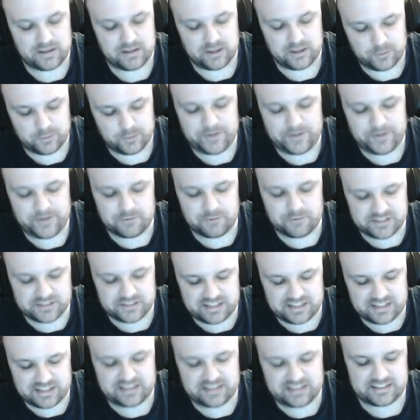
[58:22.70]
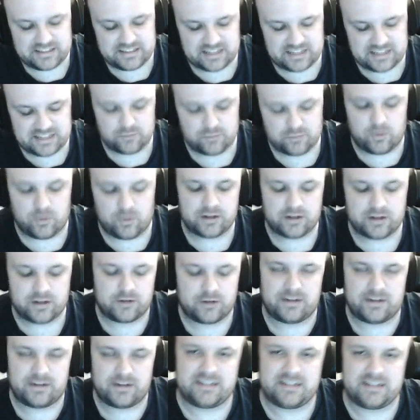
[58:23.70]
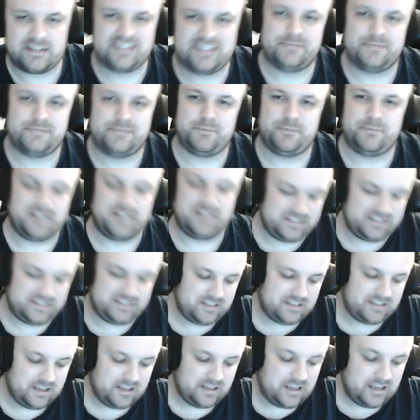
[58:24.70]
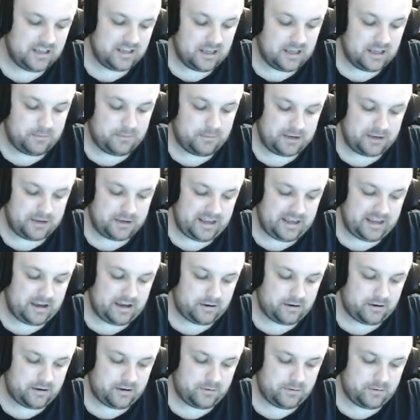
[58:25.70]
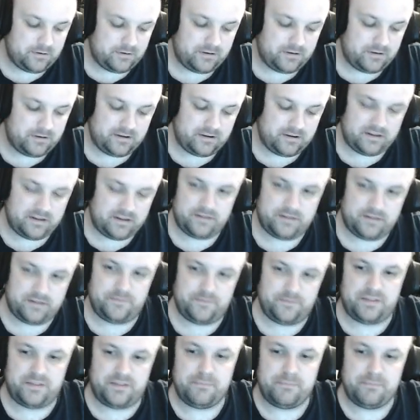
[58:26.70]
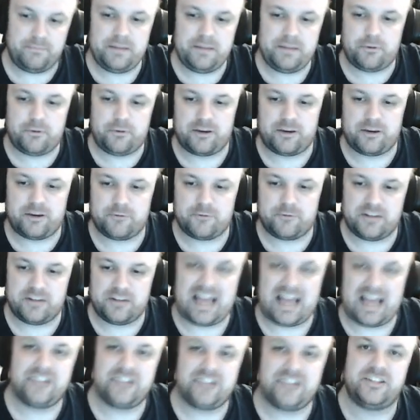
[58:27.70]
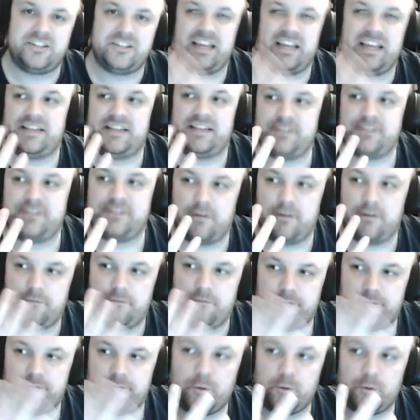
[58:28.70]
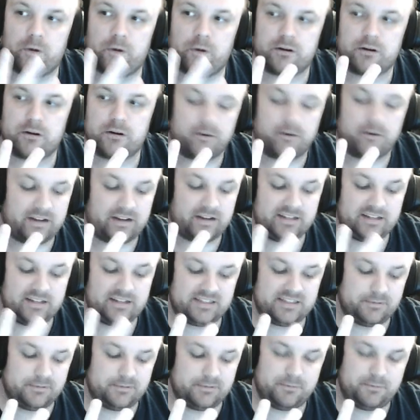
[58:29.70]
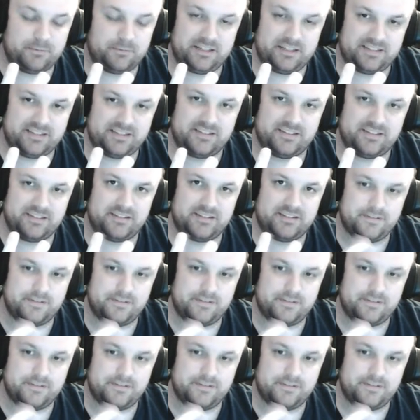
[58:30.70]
we'll say this has 1 correct decimal place. But now, the midpoint rule actually has 4 correct decimal places.